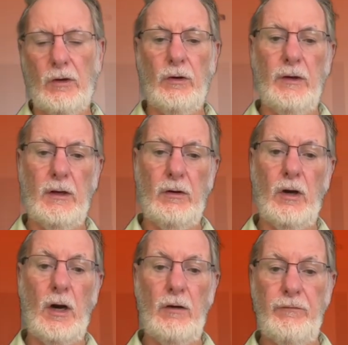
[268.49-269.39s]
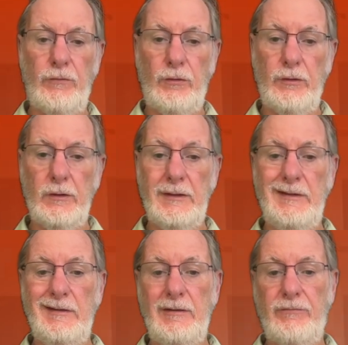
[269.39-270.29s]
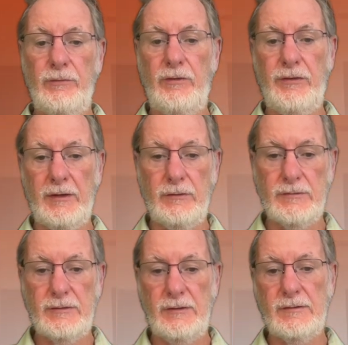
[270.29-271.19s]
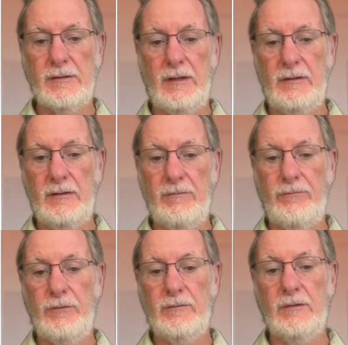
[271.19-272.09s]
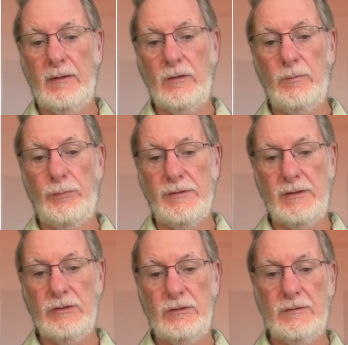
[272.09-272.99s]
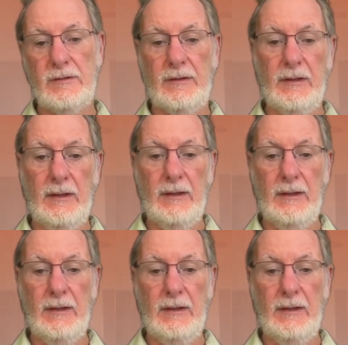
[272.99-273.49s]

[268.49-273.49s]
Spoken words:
are now offered in different thicknesses and different compositions, that